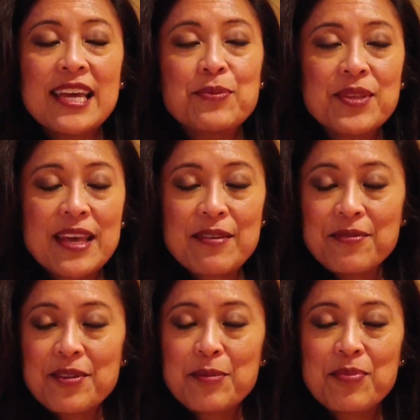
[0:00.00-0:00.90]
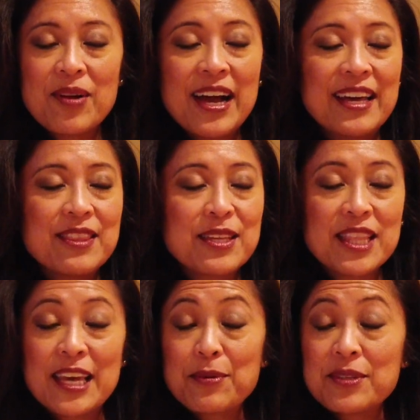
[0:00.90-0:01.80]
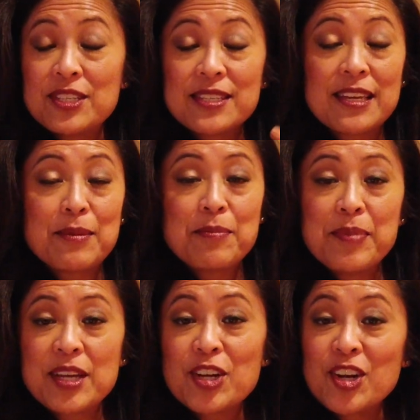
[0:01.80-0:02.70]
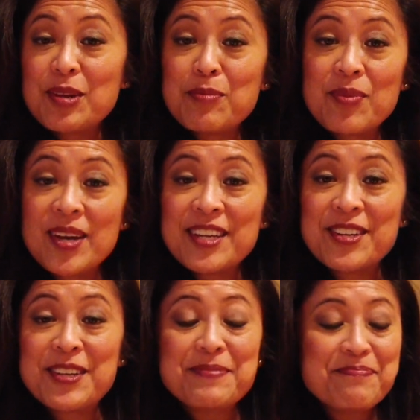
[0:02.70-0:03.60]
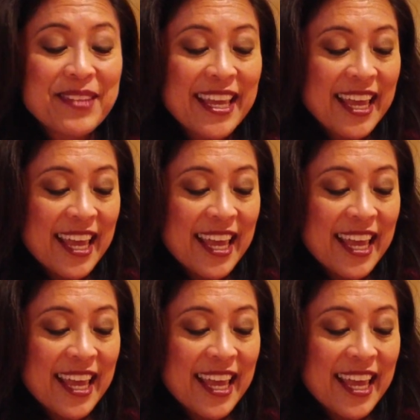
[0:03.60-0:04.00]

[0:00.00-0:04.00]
And with every breath, the light would just get bigger and brighter.